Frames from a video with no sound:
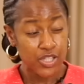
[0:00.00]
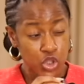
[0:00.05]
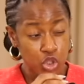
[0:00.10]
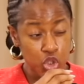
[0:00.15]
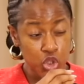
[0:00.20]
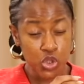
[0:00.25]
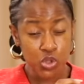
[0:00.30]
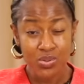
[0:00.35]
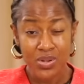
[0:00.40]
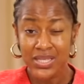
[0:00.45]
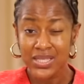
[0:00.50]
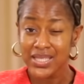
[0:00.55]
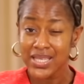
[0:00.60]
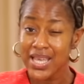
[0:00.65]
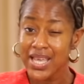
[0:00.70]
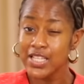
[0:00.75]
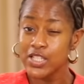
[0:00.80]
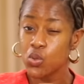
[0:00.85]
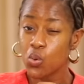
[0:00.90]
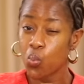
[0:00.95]
Treat
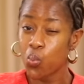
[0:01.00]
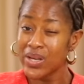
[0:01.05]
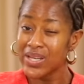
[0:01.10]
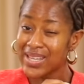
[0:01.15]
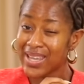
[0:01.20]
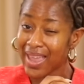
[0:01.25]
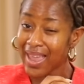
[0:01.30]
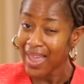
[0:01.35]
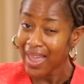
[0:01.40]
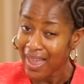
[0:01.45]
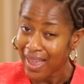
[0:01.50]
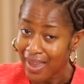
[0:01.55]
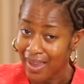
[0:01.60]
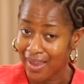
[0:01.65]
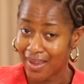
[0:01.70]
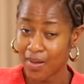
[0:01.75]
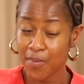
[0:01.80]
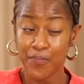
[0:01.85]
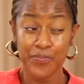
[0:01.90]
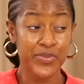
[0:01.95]
it with care,
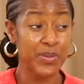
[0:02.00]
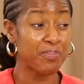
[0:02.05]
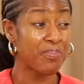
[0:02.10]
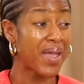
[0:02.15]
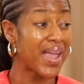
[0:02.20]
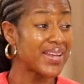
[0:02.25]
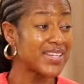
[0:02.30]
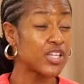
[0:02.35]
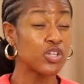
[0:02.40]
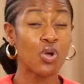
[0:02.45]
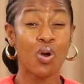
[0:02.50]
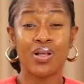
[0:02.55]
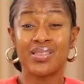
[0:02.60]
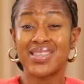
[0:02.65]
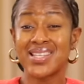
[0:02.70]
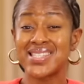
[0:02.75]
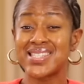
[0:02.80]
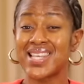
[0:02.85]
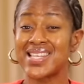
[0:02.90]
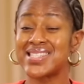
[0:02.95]
depending on
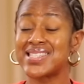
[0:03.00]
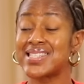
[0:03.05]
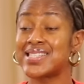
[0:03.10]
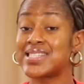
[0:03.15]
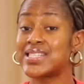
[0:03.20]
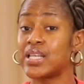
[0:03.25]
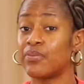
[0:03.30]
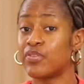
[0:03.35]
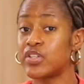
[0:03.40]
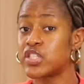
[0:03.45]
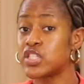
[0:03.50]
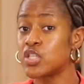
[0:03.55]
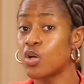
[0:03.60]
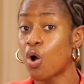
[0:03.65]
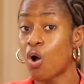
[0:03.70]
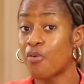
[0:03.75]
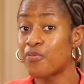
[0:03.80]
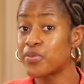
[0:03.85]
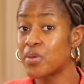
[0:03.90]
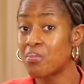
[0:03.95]
the sensitivity
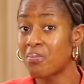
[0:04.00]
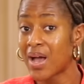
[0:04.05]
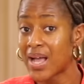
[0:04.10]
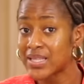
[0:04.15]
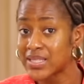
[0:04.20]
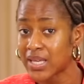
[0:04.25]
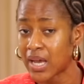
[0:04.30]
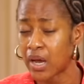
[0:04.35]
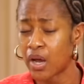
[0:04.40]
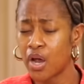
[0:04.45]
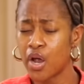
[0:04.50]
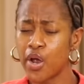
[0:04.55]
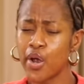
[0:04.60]
of the matter.